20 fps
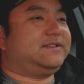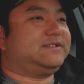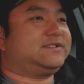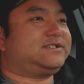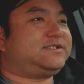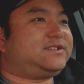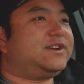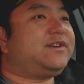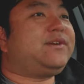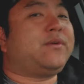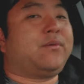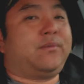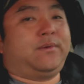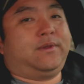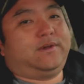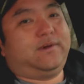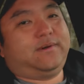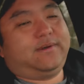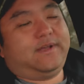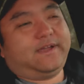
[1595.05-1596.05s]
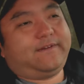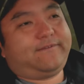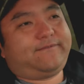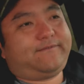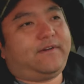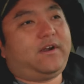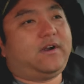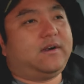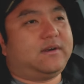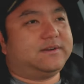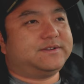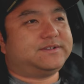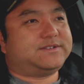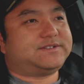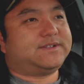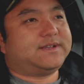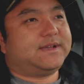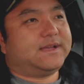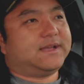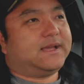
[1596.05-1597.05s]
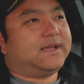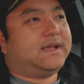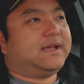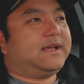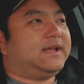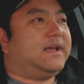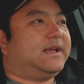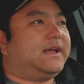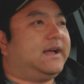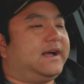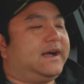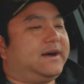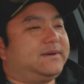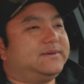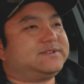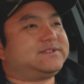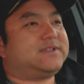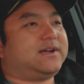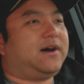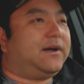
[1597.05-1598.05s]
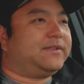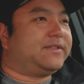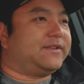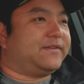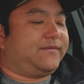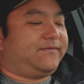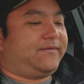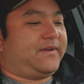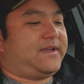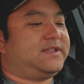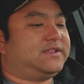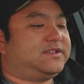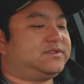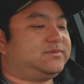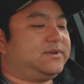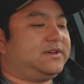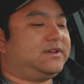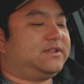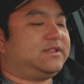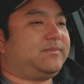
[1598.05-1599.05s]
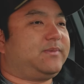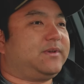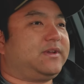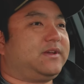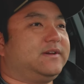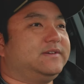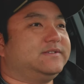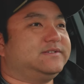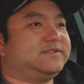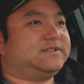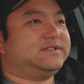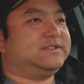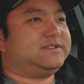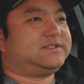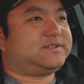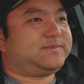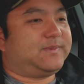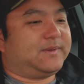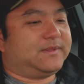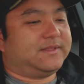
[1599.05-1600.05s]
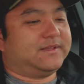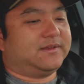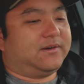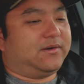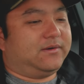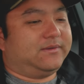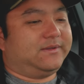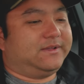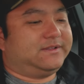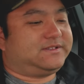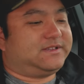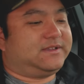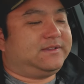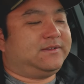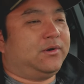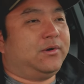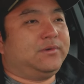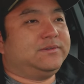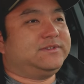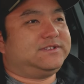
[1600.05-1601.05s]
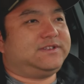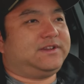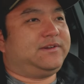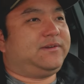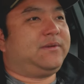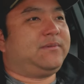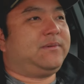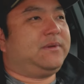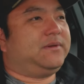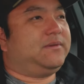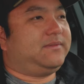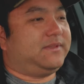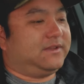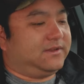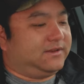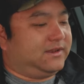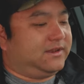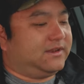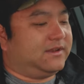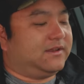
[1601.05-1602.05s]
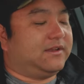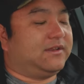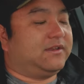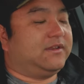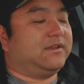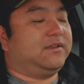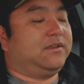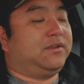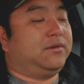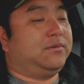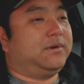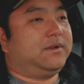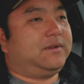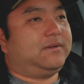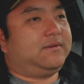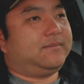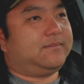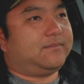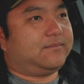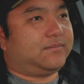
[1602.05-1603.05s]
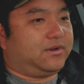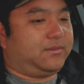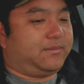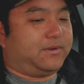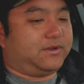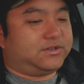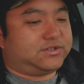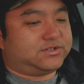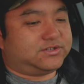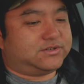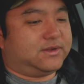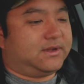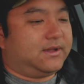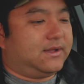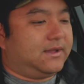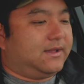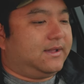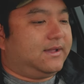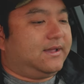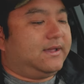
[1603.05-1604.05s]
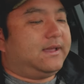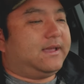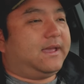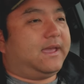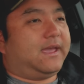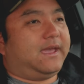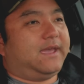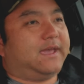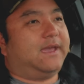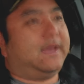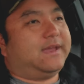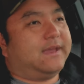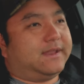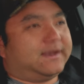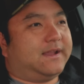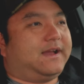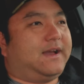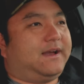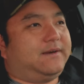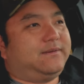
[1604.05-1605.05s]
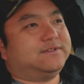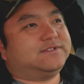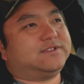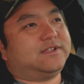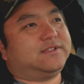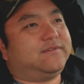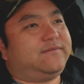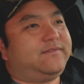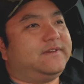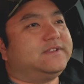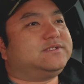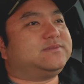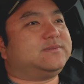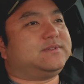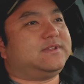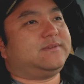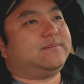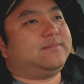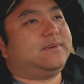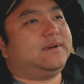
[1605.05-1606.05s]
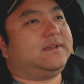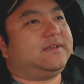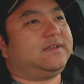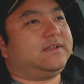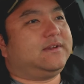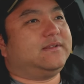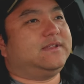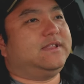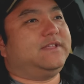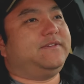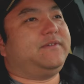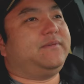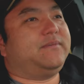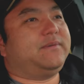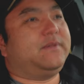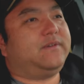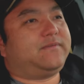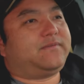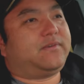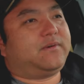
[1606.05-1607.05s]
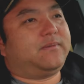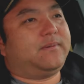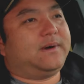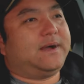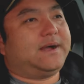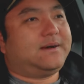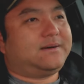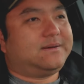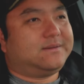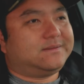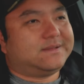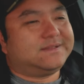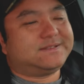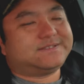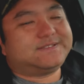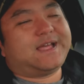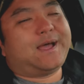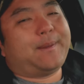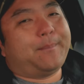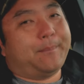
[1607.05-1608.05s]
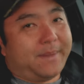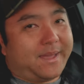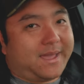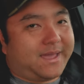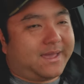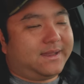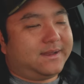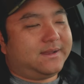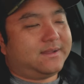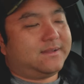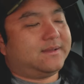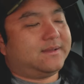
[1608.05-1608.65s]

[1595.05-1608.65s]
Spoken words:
steering wheel, at first, I was on the fence with, because it's an old steering wheel. They need a new one, pretty much. And I was on the fence with it, but, you know, living with it for a while, it's not bad.